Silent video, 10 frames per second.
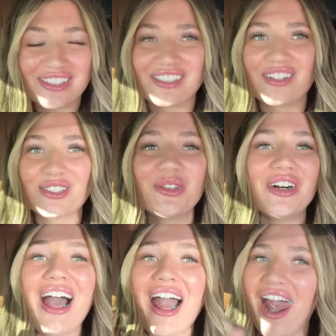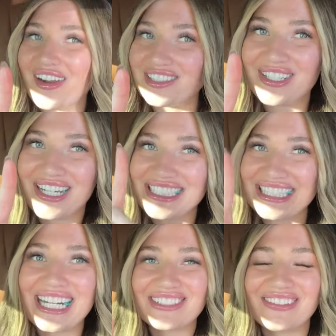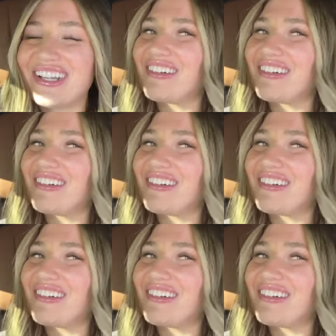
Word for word: start school. And I'll see you guys in the next video.